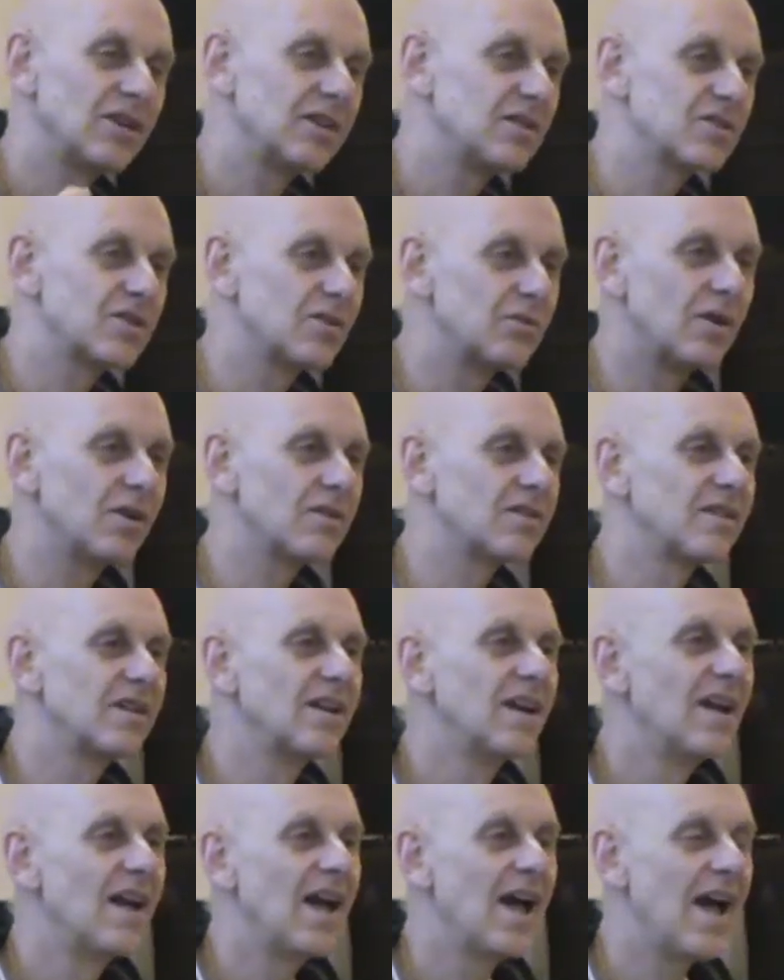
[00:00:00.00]
so on.
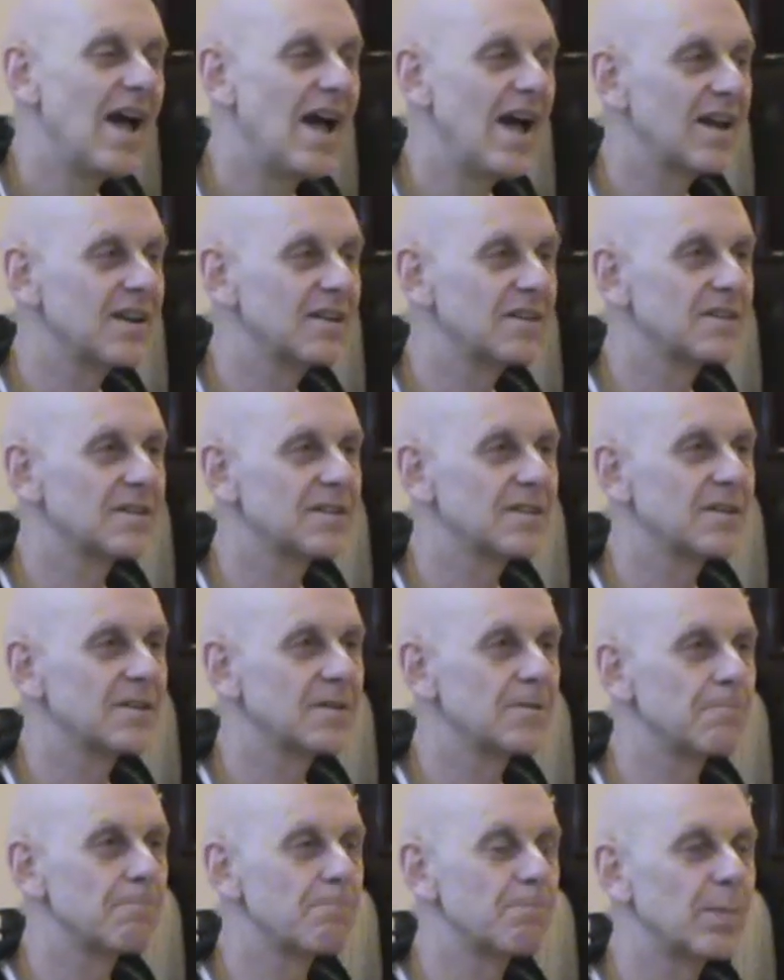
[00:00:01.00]
And
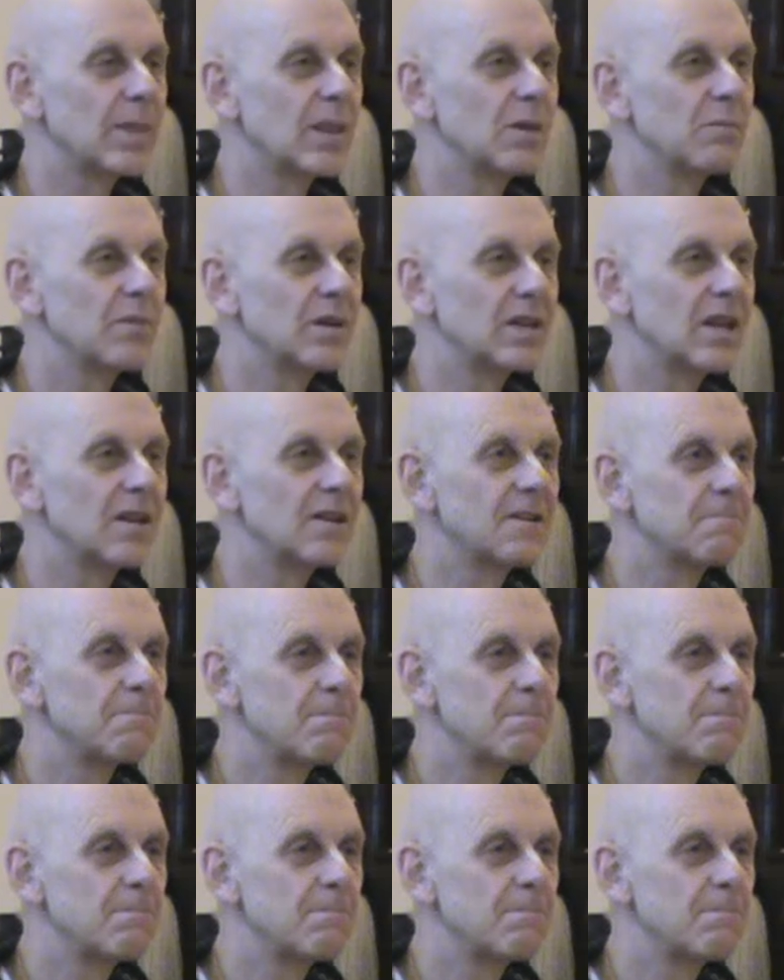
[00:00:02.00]
but then